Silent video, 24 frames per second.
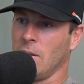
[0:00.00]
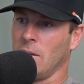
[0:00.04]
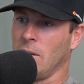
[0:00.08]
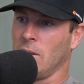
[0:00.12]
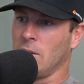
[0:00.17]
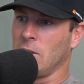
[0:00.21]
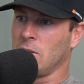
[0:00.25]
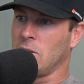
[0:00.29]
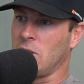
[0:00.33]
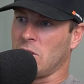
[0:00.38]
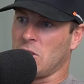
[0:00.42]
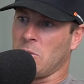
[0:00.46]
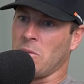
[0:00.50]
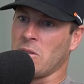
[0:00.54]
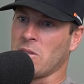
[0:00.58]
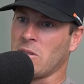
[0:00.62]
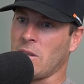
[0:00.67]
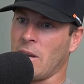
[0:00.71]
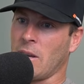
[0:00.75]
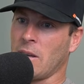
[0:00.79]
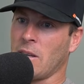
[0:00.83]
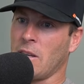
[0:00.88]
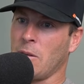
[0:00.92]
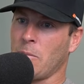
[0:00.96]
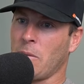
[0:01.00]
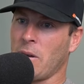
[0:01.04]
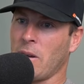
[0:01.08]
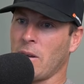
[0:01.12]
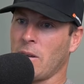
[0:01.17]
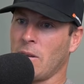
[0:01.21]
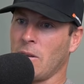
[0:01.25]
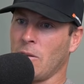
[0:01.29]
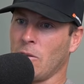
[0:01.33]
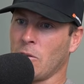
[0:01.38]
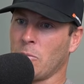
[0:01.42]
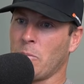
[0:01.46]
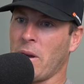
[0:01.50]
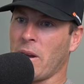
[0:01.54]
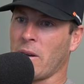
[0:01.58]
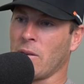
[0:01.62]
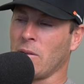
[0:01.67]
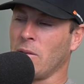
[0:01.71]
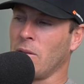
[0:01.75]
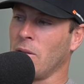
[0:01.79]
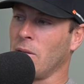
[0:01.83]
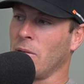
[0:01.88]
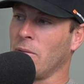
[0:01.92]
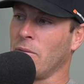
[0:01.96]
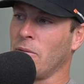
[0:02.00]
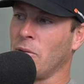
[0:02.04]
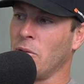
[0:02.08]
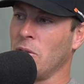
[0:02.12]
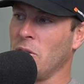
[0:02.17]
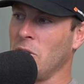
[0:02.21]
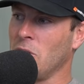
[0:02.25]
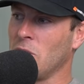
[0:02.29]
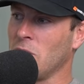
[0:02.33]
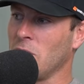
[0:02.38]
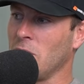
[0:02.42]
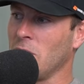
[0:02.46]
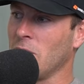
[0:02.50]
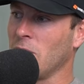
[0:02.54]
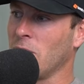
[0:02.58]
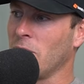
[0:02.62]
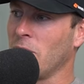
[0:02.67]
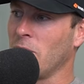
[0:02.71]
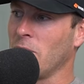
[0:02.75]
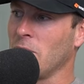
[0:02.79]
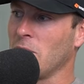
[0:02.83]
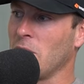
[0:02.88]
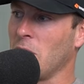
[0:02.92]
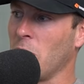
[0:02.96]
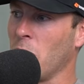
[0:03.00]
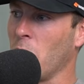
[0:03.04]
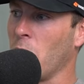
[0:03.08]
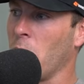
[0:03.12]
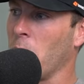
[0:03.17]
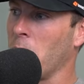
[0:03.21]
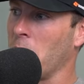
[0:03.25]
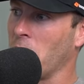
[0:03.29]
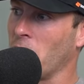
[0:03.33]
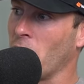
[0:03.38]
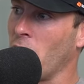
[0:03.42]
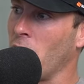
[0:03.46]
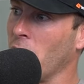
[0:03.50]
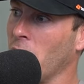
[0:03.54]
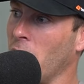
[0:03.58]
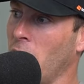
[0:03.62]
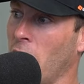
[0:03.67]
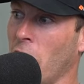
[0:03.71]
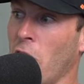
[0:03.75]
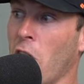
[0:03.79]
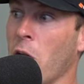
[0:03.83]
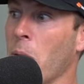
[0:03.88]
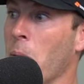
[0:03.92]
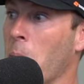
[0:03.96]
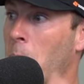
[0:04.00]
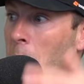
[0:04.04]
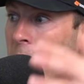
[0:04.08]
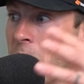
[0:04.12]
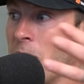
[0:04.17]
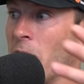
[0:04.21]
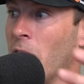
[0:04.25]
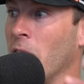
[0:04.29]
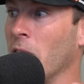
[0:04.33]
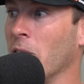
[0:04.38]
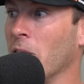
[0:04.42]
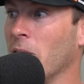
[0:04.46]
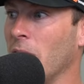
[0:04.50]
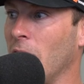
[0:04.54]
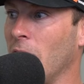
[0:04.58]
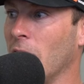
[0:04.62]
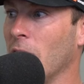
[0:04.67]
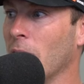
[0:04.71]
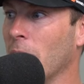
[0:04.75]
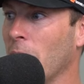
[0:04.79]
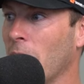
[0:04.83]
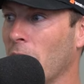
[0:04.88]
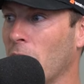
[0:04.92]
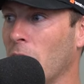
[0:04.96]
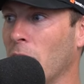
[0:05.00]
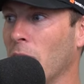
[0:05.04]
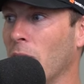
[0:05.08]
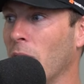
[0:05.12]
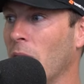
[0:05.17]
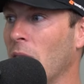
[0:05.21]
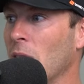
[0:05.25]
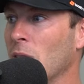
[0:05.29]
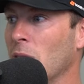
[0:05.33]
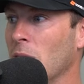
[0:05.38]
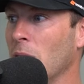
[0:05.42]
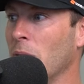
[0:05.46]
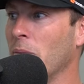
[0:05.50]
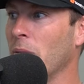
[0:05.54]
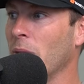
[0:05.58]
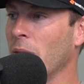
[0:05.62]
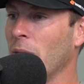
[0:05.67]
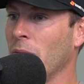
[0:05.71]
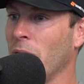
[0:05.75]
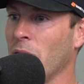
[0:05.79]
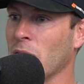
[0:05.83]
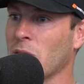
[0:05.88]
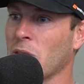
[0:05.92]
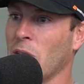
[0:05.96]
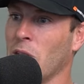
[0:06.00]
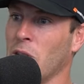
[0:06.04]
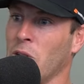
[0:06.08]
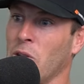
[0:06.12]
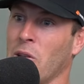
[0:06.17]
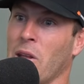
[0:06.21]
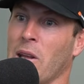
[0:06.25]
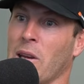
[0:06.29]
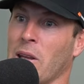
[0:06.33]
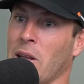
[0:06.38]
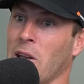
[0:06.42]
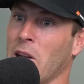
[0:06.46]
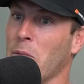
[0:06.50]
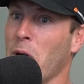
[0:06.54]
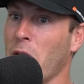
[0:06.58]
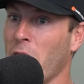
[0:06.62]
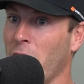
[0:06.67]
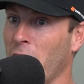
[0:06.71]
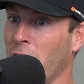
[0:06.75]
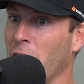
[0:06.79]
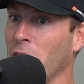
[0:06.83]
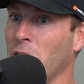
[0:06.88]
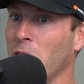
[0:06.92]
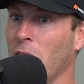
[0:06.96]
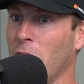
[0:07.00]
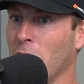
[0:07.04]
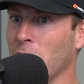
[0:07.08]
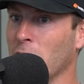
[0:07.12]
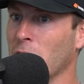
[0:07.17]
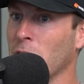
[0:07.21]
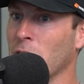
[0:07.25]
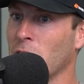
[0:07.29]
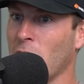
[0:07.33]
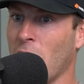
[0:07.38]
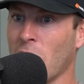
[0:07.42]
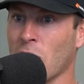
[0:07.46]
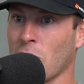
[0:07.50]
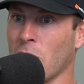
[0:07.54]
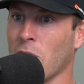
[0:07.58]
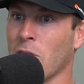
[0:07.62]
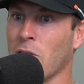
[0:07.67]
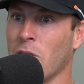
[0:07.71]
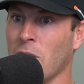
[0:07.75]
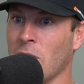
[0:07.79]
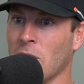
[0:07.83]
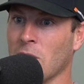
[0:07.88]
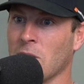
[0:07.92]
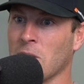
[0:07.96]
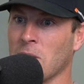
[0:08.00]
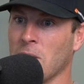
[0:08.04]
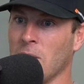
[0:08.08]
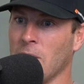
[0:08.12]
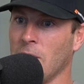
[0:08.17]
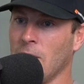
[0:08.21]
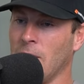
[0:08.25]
It's just a mistake you make. You look back on the footage and you've seen what went wrong, and I know what went wrong. You know, I could have easily, if I was going to do that again tomorrow, I'd change a lot of things.